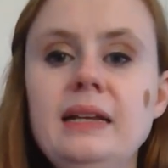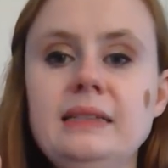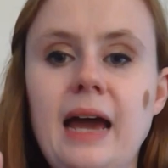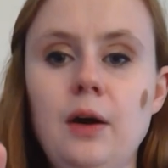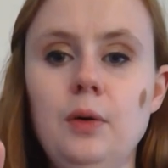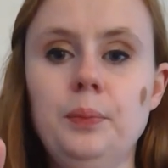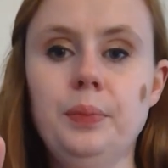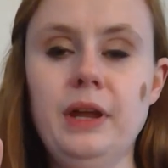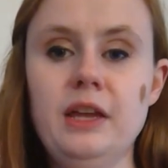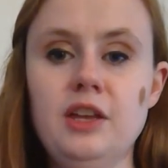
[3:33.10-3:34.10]
Now,
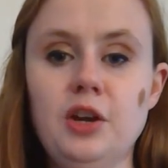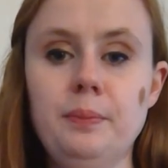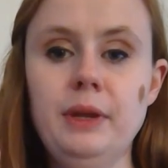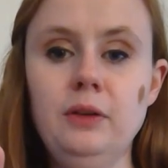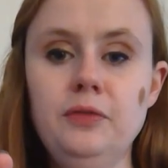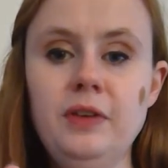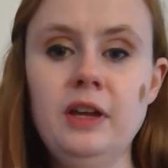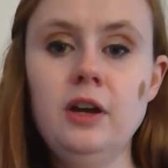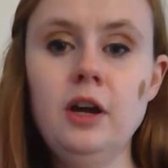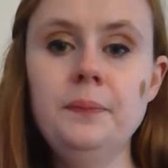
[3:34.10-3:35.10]
bring your middle
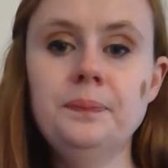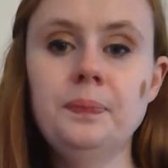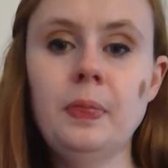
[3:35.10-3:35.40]
finger